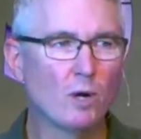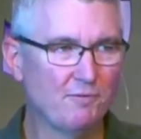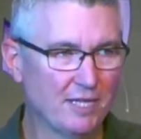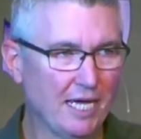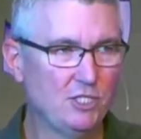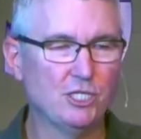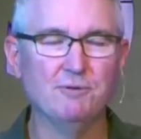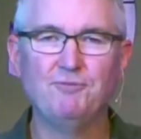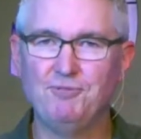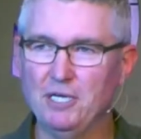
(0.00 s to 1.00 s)

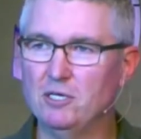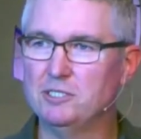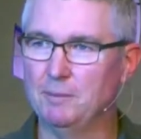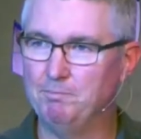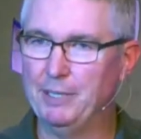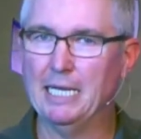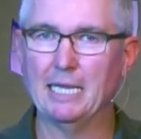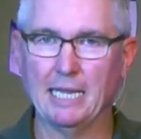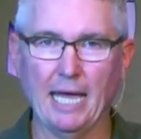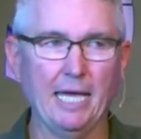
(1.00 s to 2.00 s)
Revelation feels a
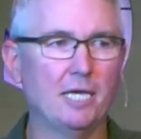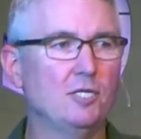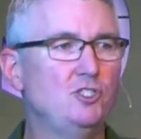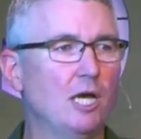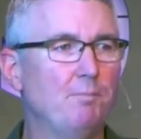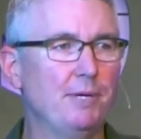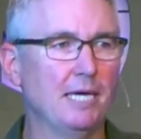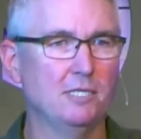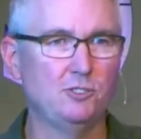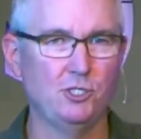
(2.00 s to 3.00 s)
bit like
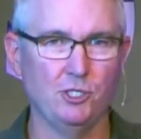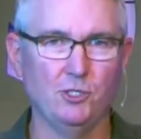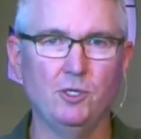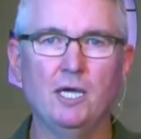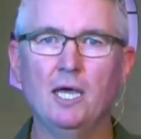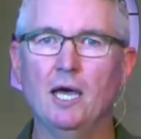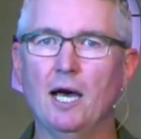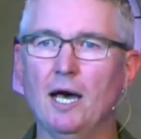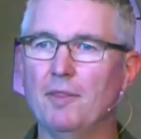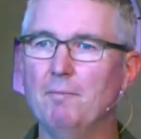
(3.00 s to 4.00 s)
jumping into
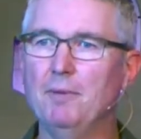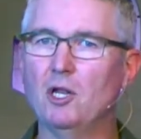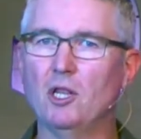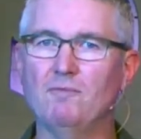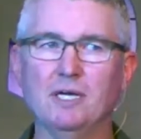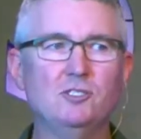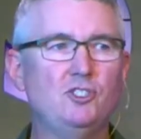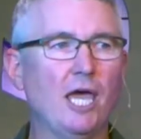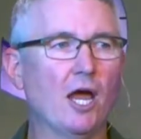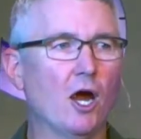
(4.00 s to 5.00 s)
the middle of a
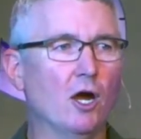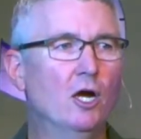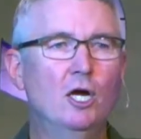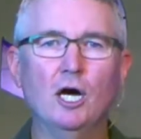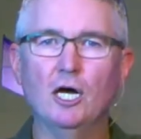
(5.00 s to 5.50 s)
J.R.